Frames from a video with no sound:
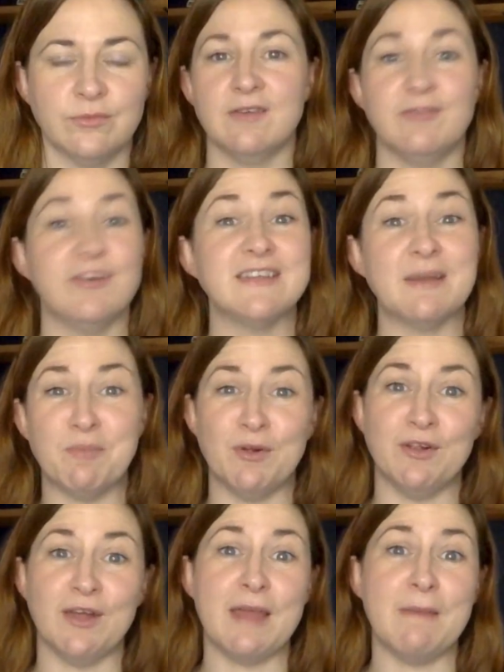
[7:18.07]
For
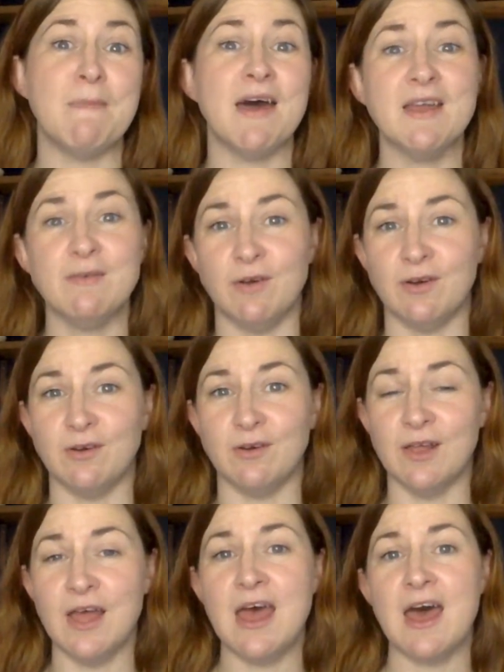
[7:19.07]
example, in my
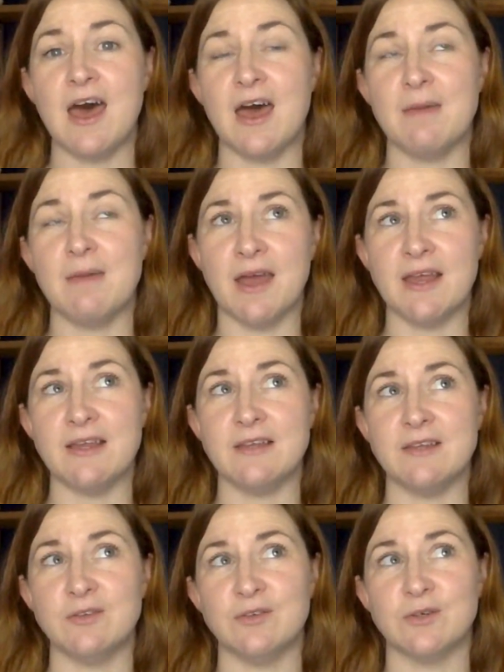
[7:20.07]
role, I might
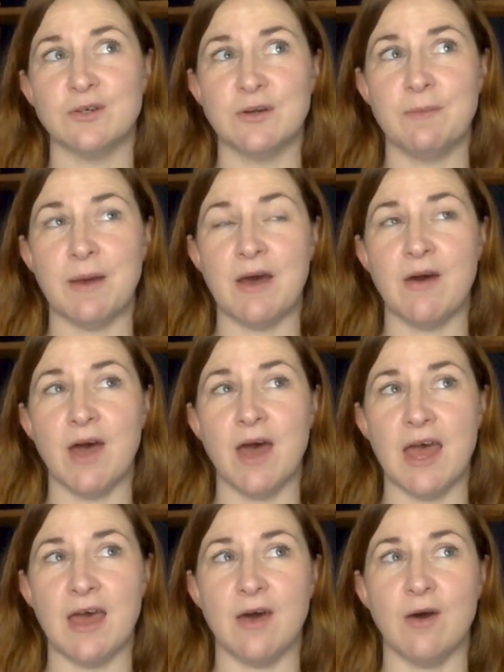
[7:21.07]
talk about
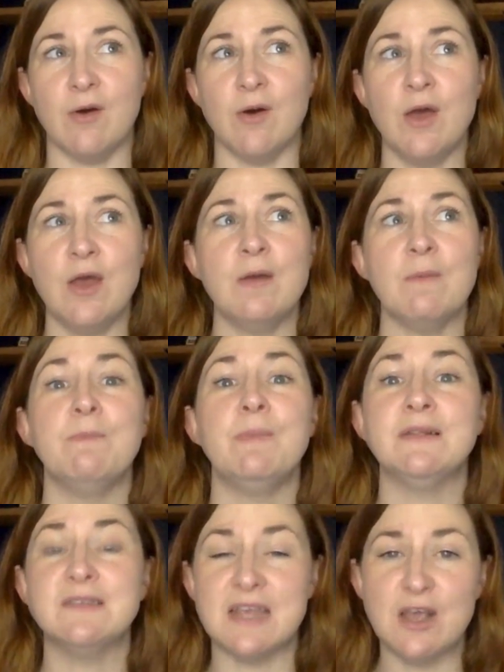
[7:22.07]
how
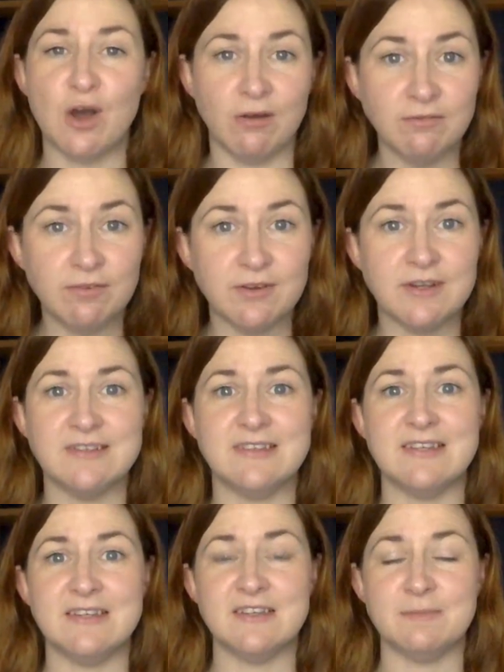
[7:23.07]
building
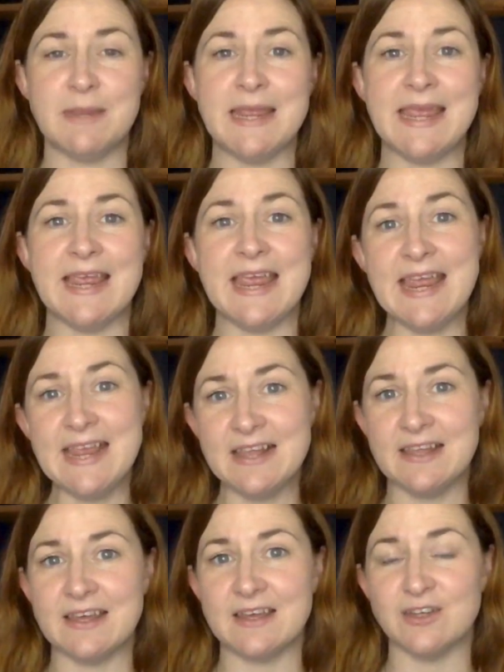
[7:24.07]
confidence in speaking
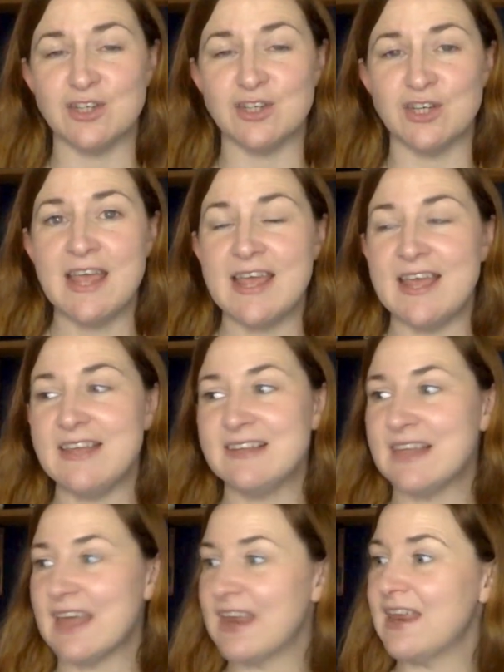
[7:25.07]
English is
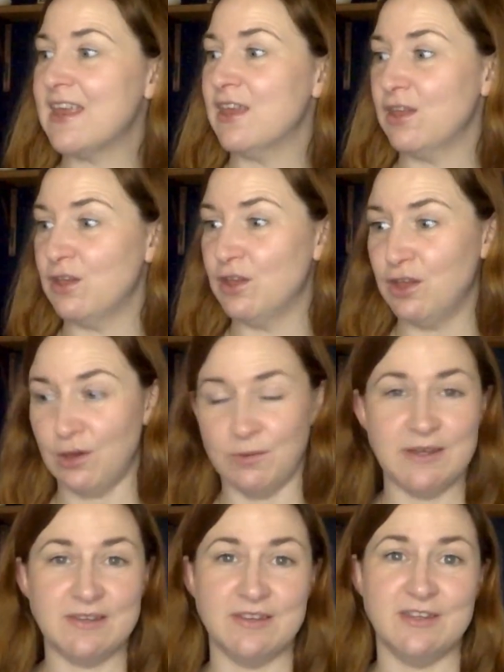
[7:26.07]
like
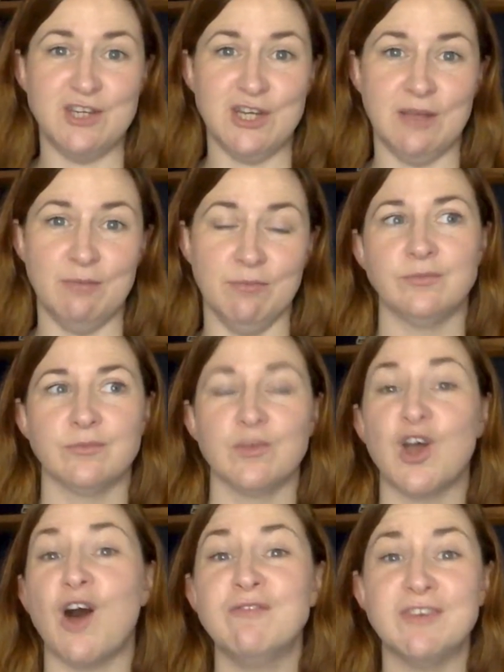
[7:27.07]
going to the gym.
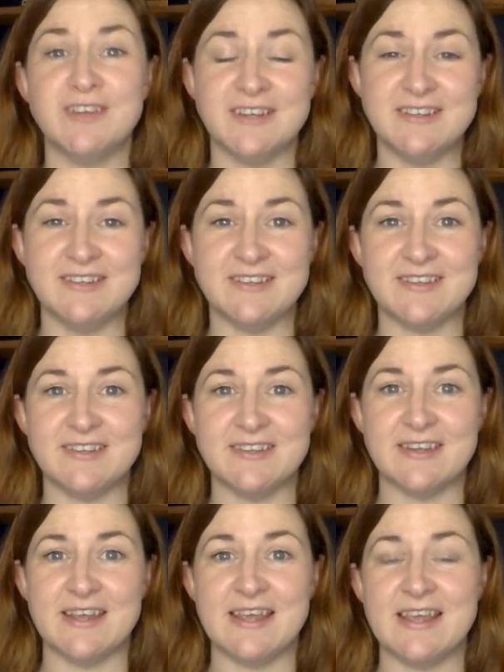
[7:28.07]
Confidence
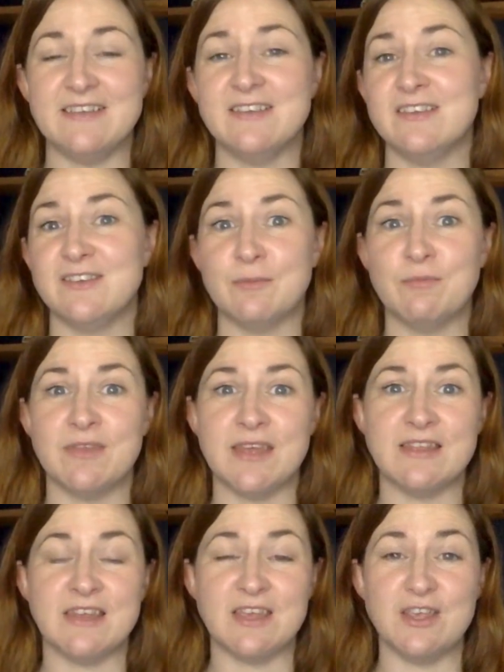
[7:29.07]
isn't
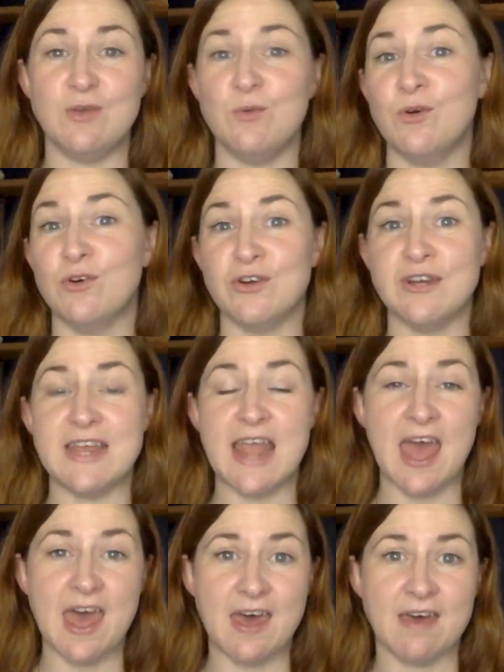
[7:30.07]
something that you already
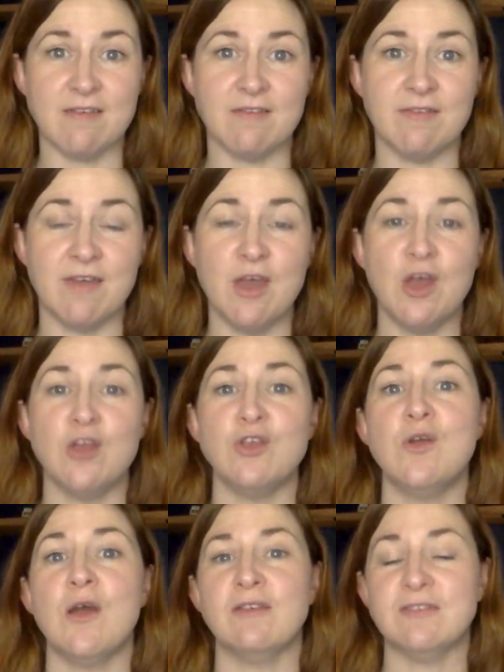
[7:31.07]
have.
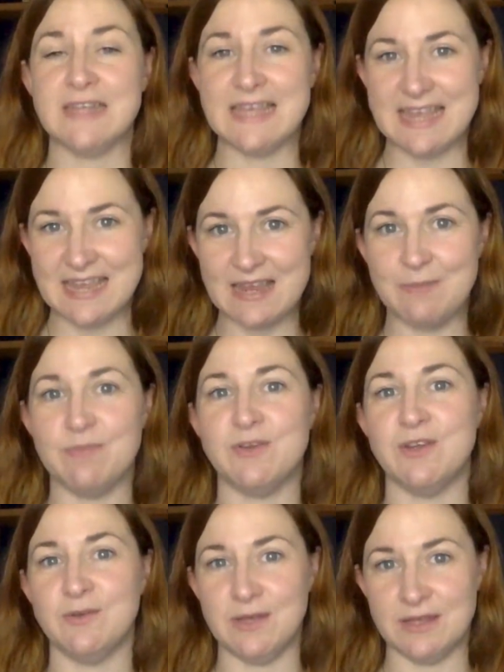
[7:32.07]
You have to keep
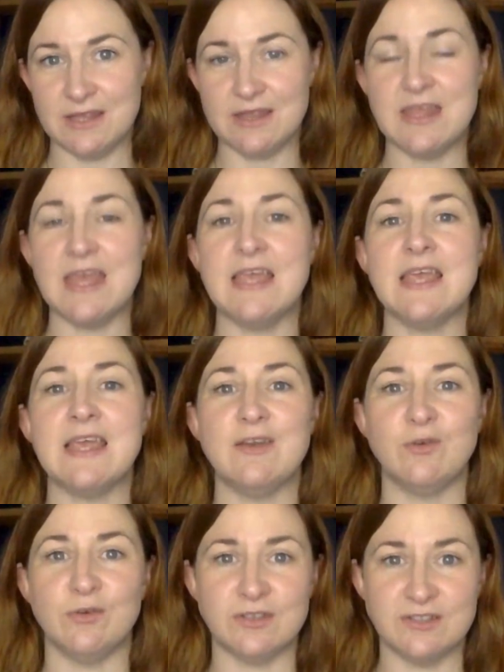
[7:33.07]
doing the thing in
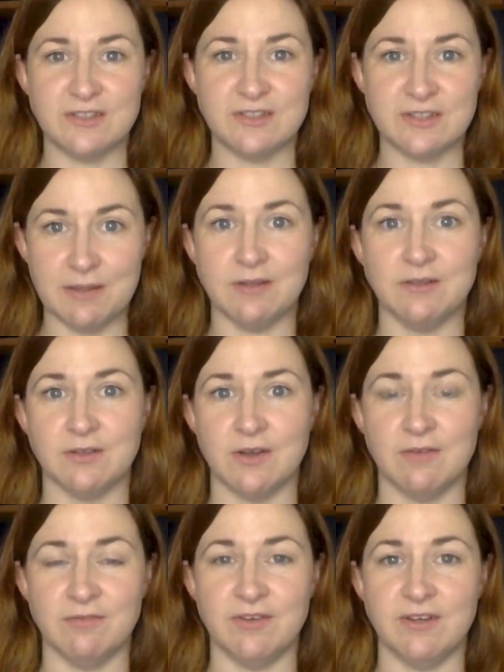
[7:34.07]
order to build
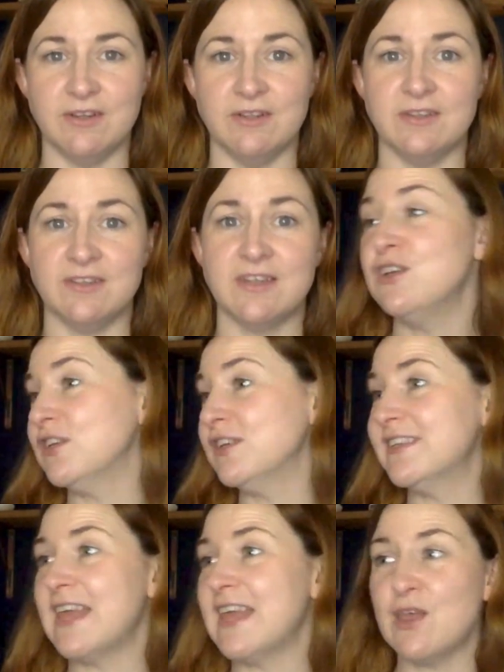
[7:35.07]
confidence.
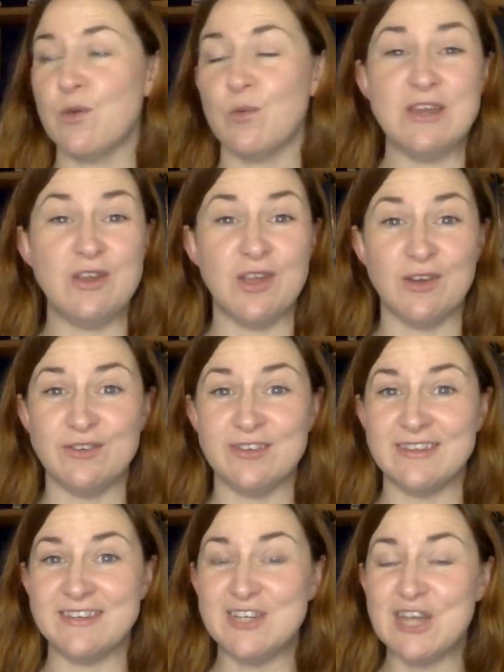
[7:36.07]
Just like when you go
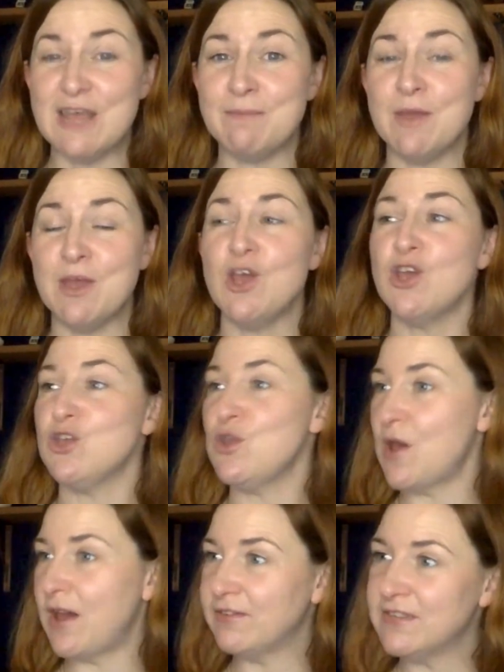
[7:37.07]
to the gym,
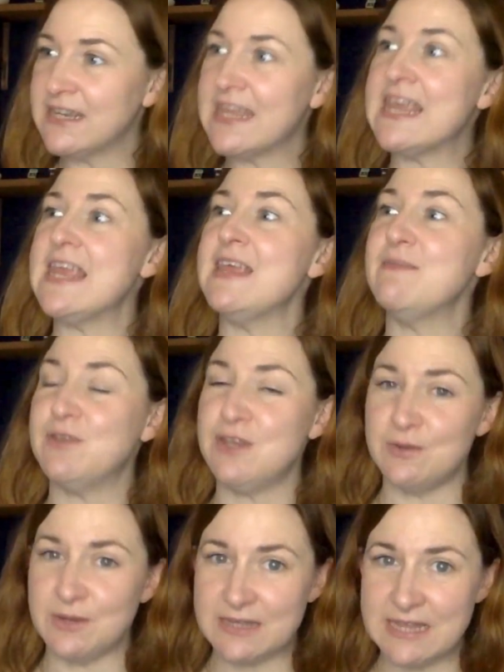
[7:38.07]
you have to keep
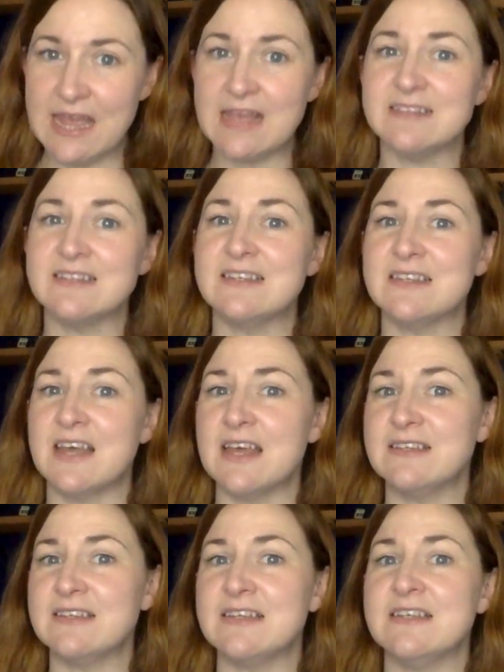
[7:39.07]
doing the
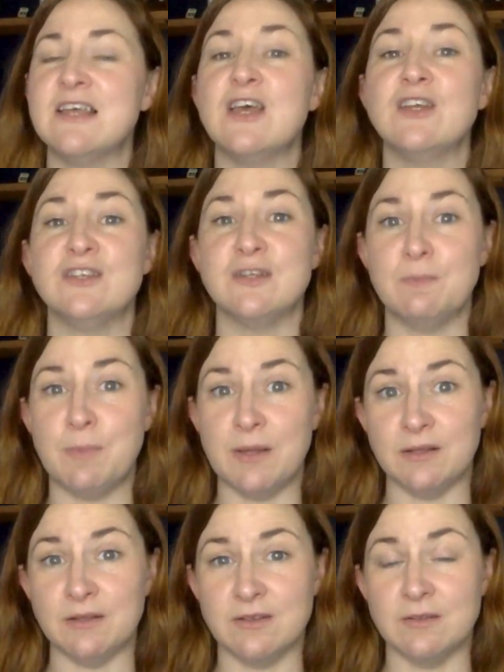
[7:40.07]
exercises to
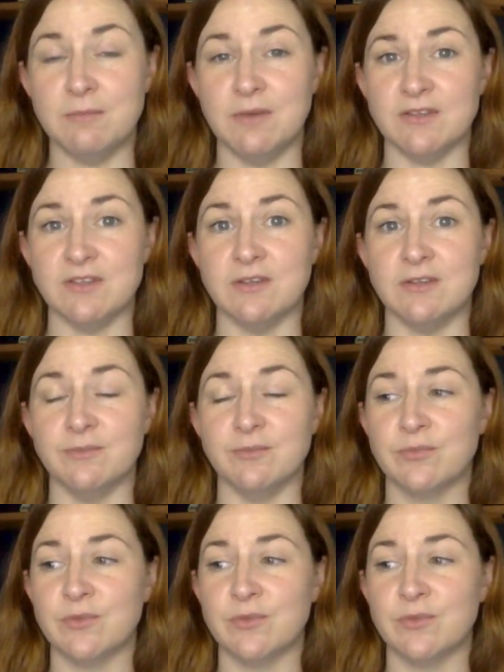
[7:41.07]
build the muscle.